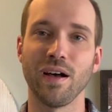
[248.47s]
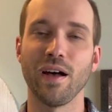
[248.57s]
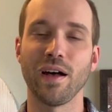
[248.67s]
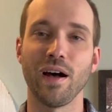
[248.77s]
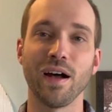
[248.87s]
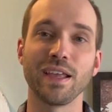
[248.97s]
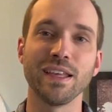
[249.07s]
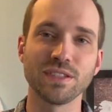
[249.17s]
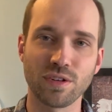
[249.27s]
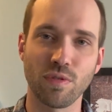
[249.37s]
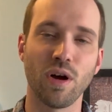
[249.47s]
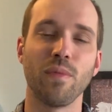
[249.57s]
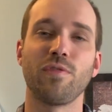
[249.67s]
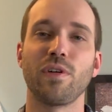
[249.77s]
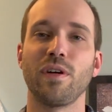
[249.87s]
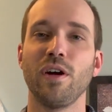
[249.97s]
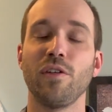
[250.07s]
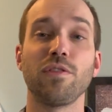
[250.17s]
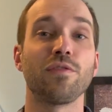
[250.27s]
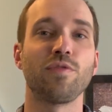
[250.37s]
against Rome,
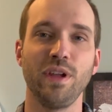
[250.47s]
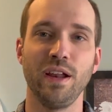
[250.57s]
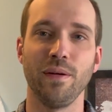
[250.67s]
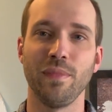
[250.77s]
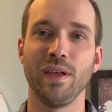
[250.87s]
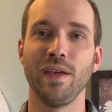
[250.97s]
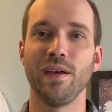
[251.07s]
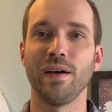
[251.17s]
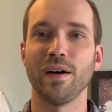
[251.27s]
for freedom,